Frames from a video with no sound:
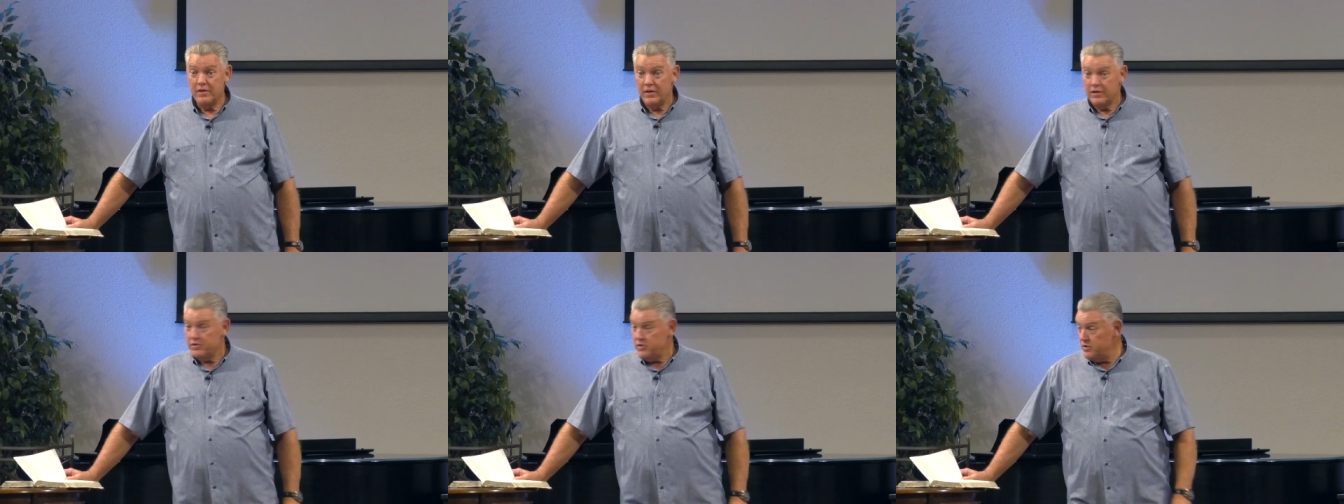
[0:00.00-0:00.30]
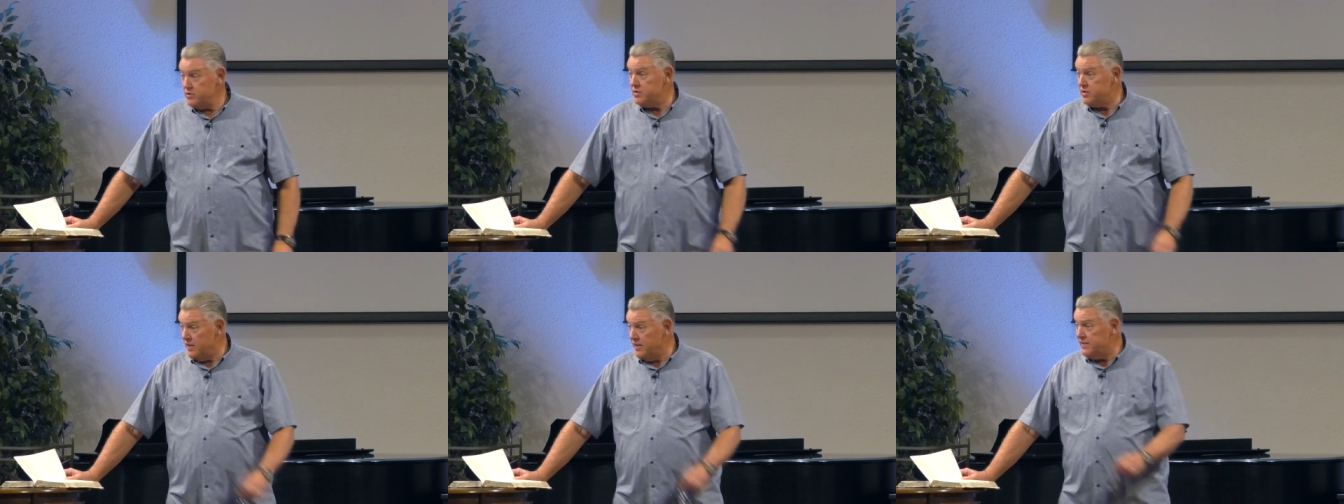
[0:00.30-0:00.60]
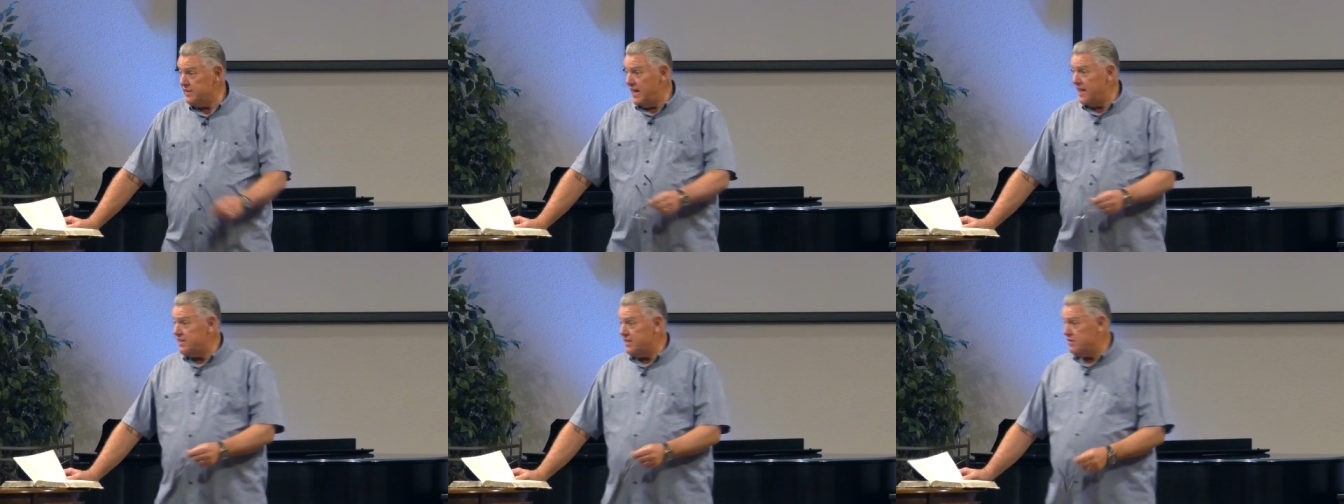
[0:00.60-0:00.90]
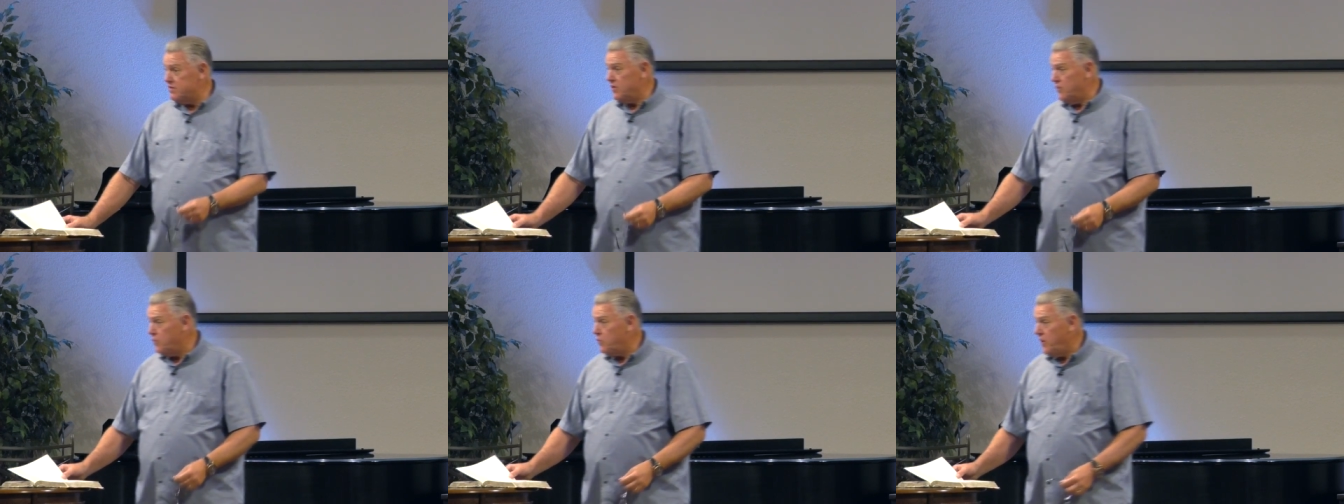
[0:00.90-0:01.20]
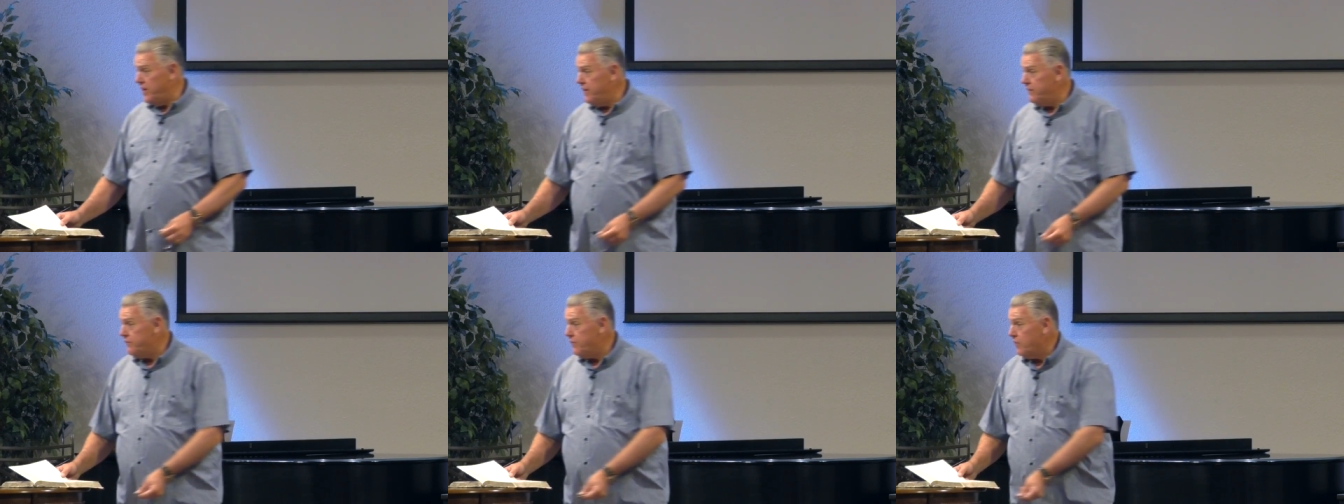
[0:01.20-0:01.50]
Just let that
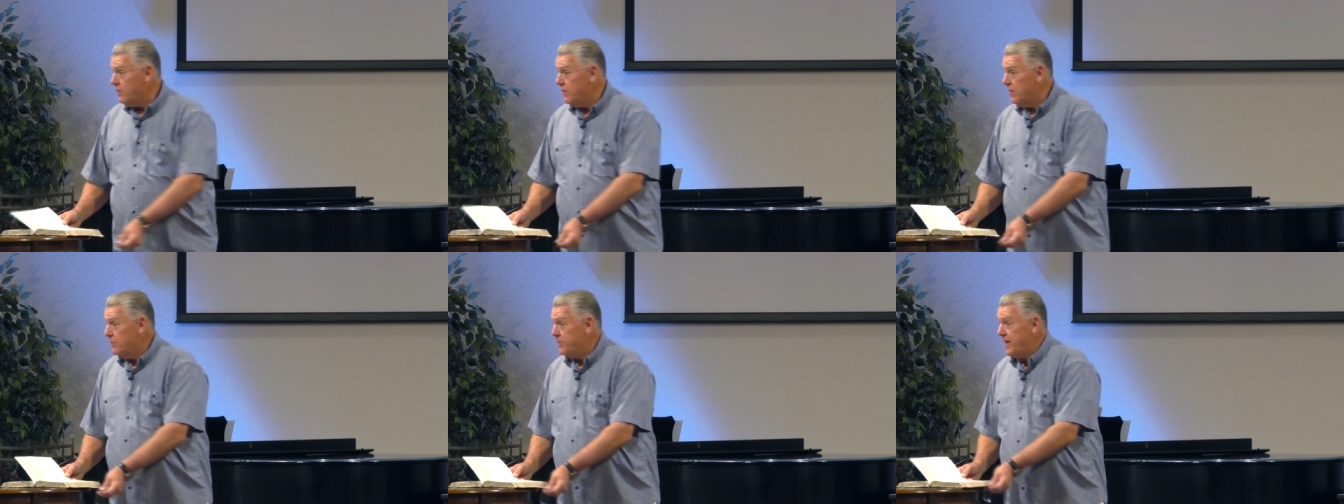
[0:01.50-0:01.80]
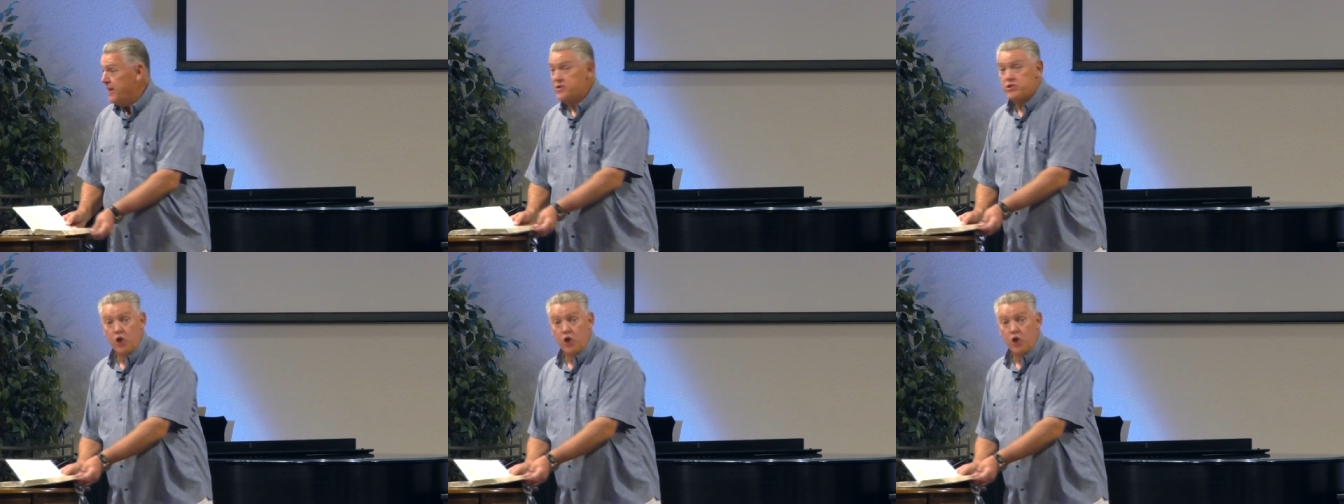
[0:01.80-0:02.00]
soak in for a little bit.